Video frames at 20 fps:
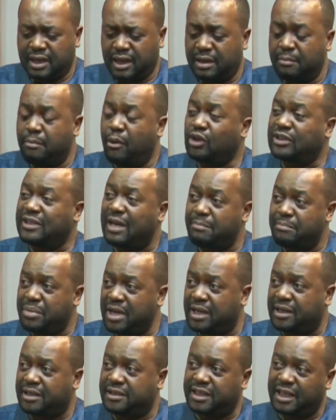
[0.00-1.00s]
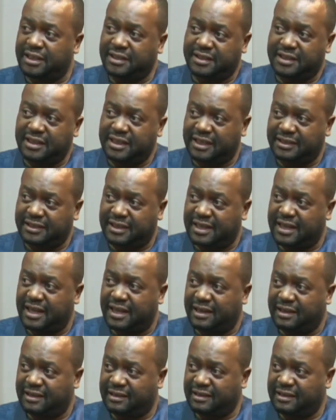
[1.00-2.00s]
Mozambique, just
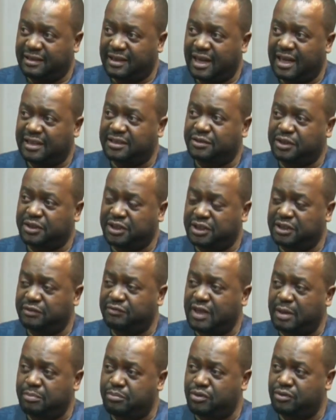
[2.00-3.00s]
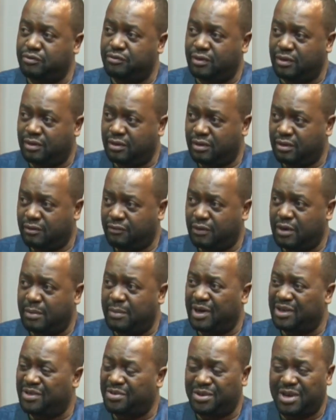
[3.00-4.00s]
yesterday, has received approval for
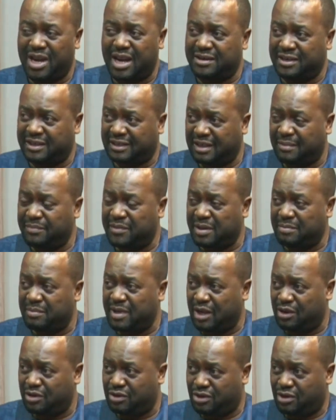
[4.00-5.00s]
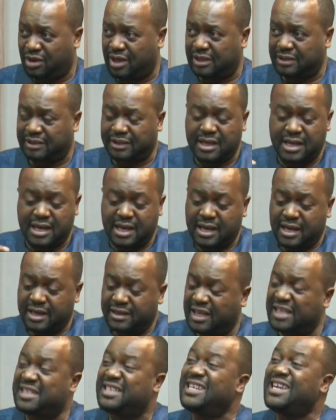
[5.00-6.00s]
about $300-something million.
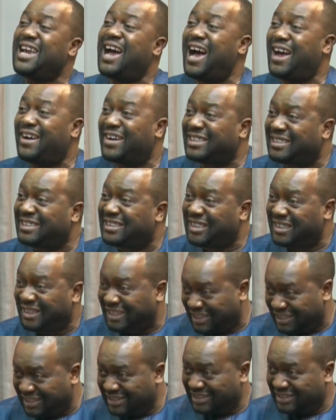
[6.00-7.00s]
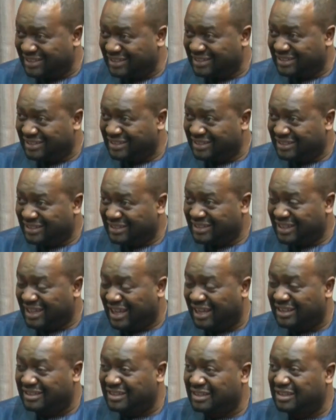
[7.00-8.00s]
The DRC
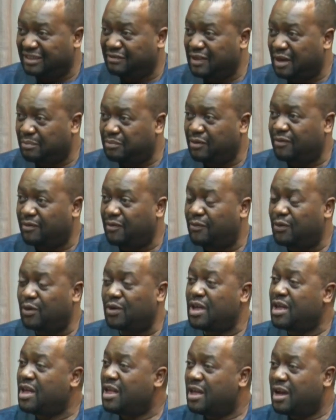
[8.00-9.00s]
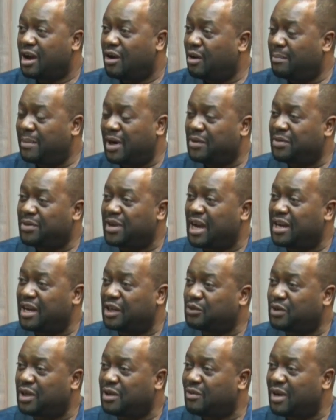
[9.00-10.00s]
has received approval for about
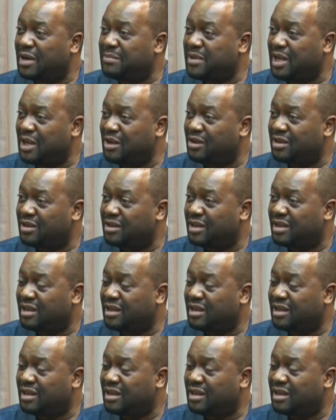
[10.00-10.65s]
$321 million.